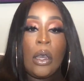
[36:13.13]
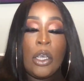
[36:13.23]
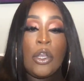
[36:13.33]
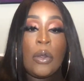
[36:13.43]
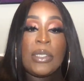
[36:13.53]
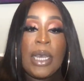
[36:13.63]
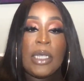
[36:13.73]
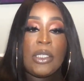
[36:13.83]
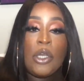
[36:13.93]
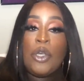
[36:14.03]
You know what I'm saying?
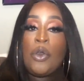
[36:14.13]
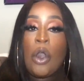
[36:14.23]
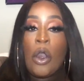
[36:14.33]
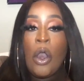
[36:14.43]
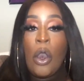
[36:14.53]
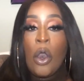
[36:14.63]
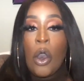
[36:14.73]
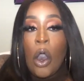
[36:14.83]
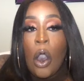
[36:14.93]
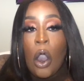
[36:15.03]
So you are
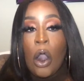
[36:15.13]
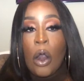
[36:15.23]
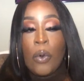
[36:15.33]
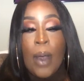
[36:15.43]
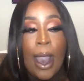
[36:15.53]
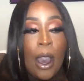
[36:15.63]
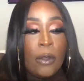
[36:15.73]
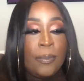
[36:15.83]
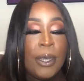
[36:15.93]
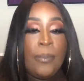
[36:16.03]

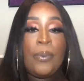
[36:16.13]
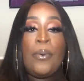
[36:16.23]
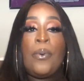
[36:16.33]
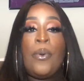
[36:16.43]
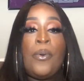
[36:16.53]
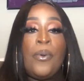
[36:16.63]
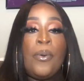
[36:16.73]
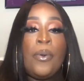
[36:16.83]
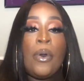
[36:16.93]
around people who